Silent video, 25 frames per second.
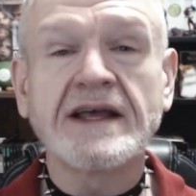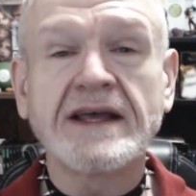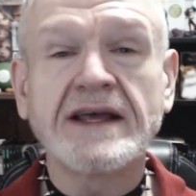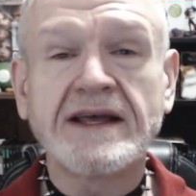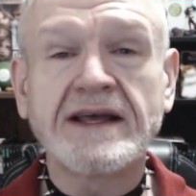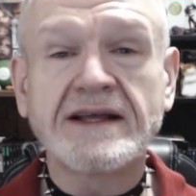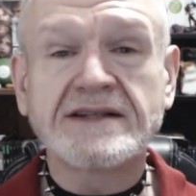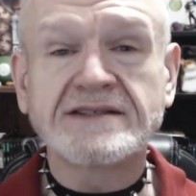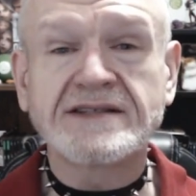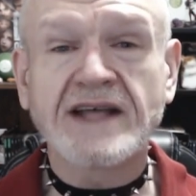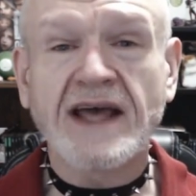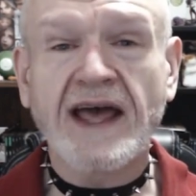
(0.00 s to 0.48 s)

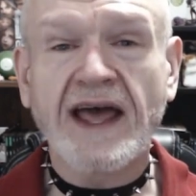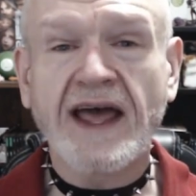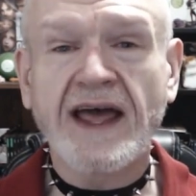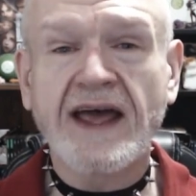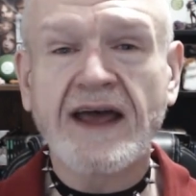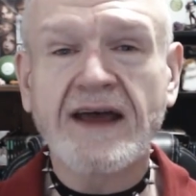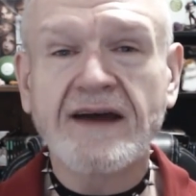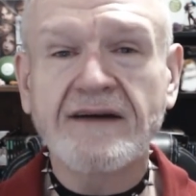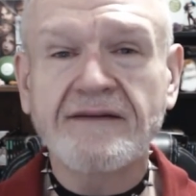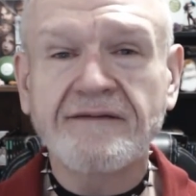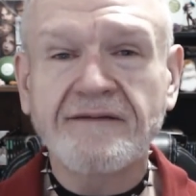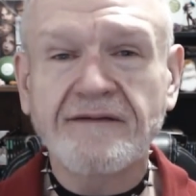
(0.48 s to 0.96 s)
It's
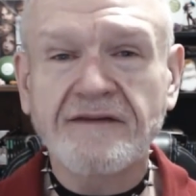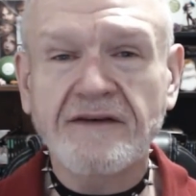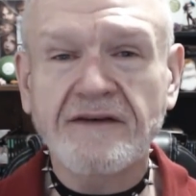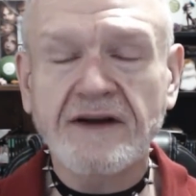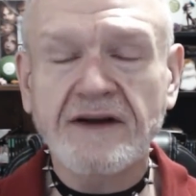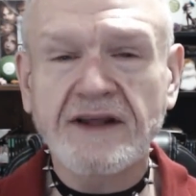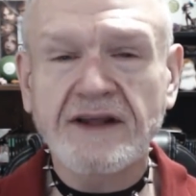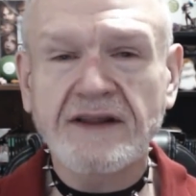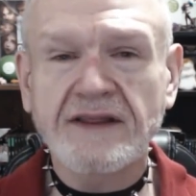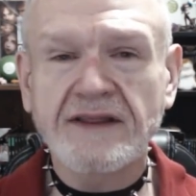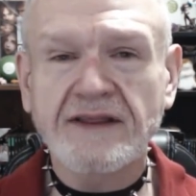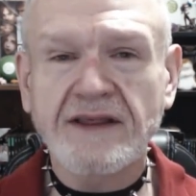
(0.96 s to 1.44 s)

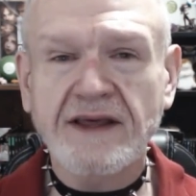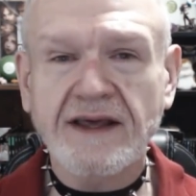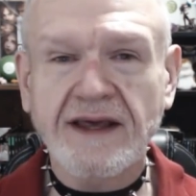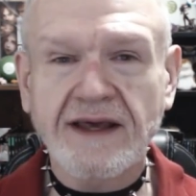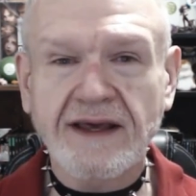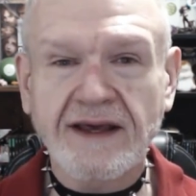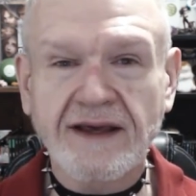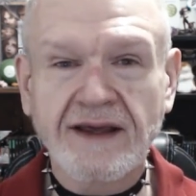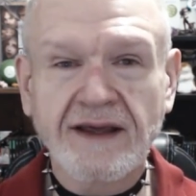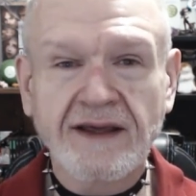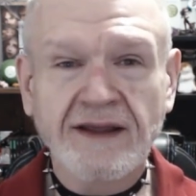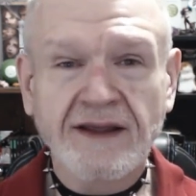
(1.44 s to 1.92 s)

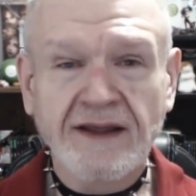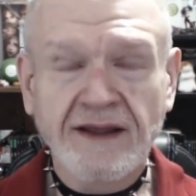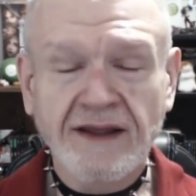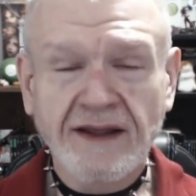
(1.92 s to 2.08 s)
everything.